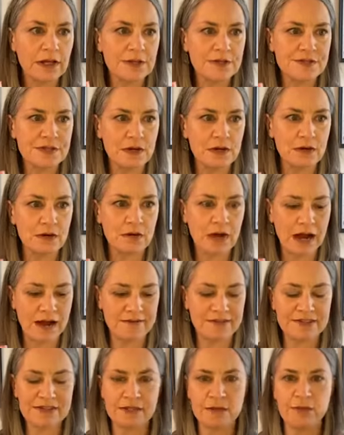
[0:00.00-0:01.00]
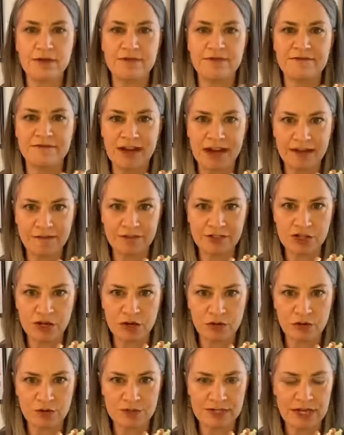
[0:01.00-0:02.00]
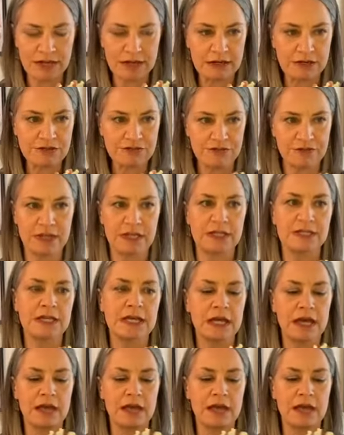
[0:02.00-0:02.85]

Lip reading: So obviously we have 5 toes on each feet.